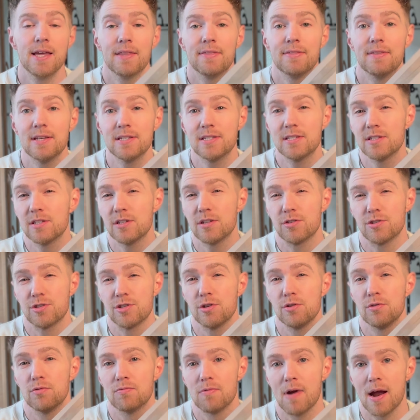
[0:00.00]
this is a
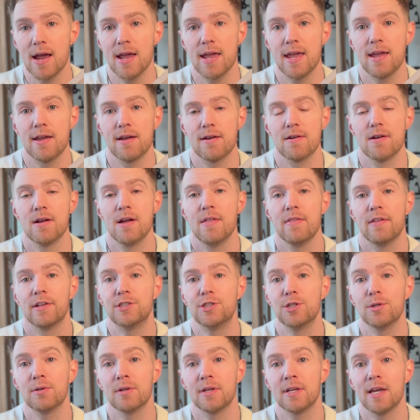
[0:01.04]
shoe right here that
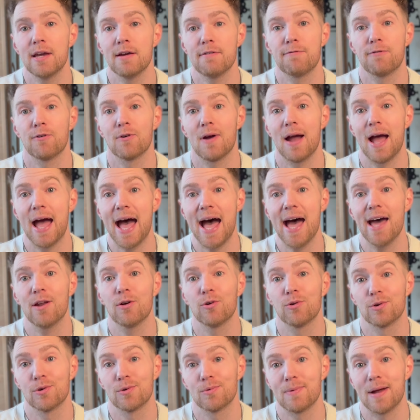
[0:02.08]
you can get for at
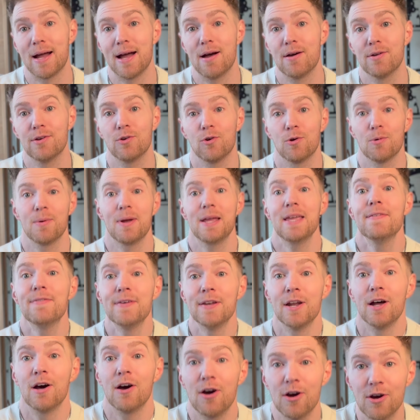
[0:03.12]
or around or
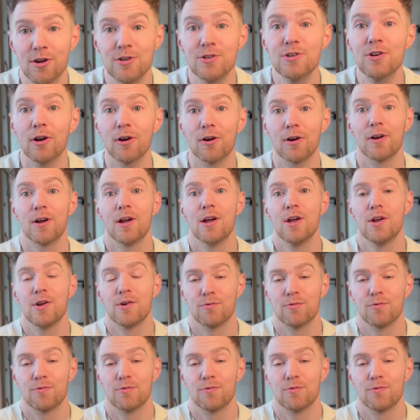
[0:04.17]
even under